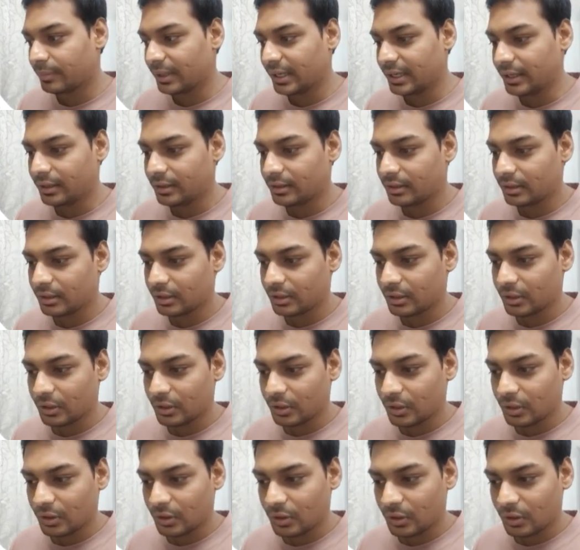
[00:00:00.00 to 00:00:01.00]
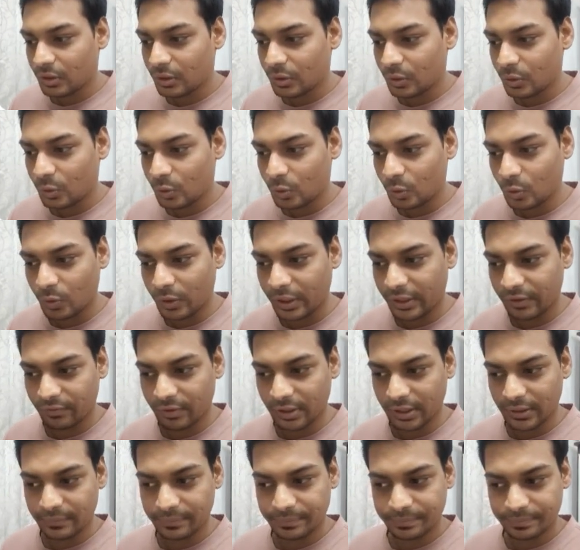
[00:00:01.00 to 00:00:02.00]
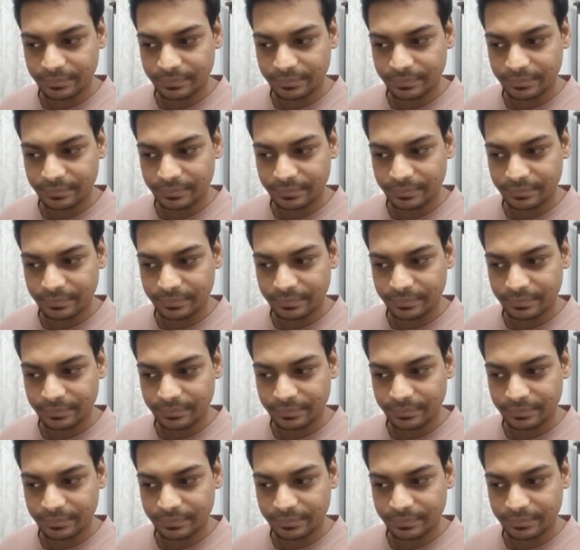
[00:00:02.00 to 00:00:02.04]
by 2 and 1.